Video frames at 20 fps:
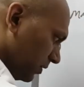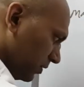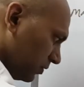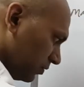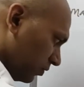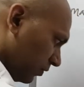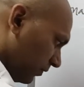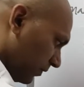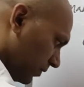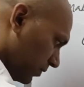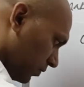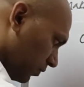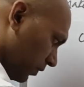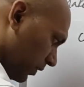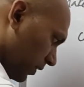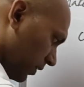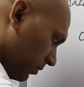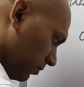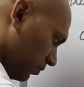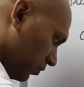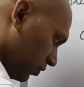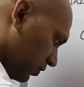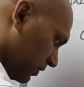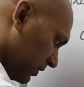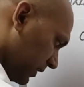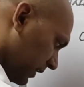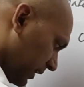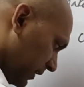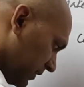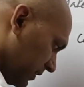So if you square on both
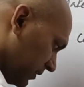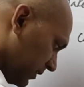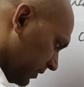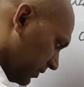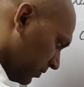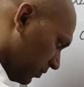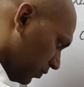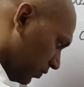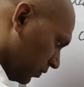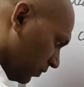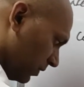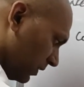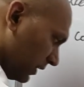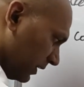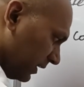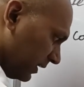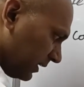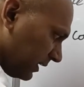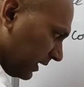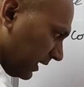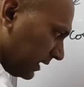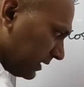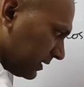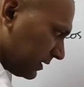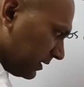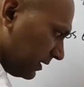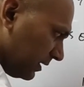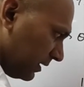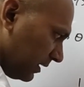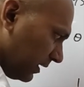sides, this root will get
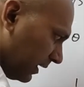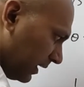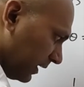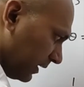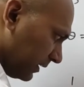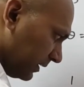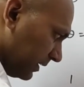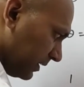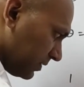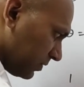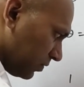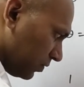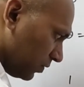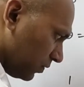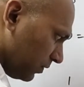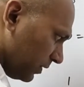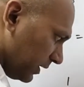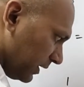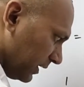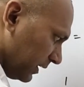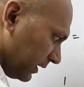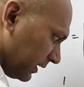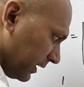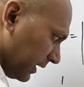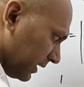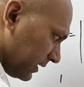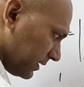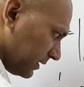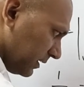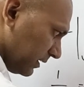cancelled and this root will get
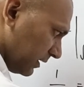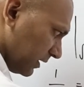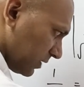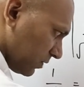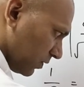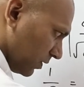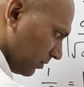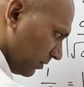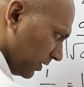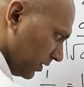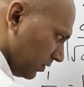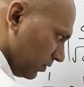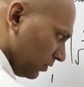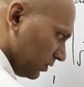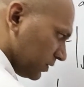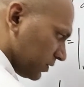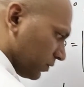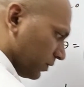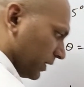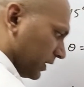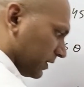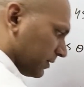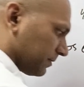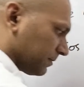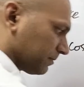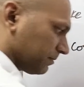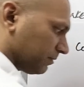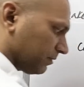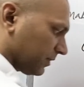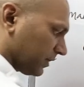cancelled. This will be whole square.
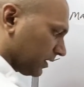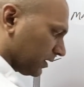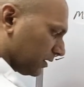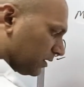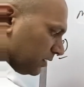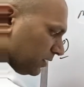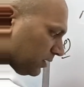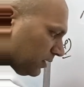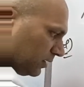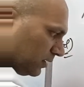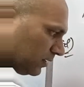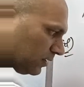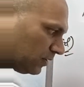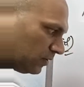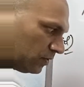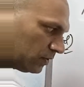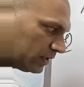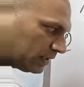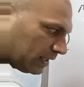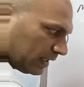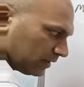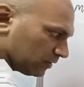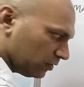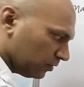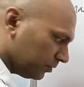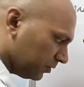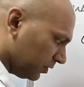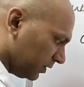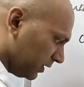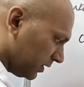Okay, I
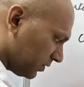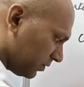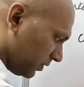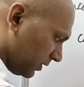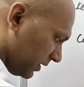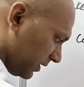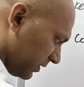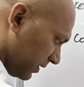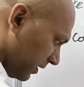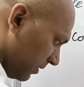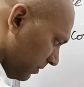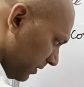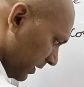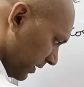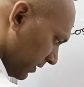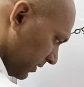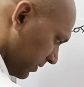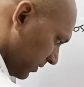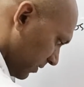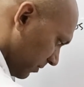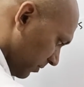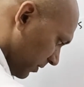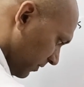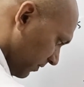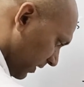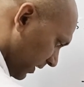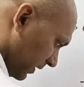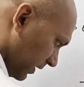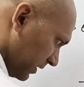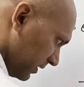hope you understood this step. Let us
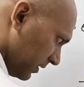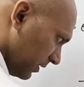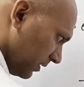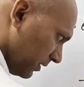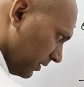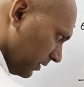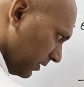simplify this.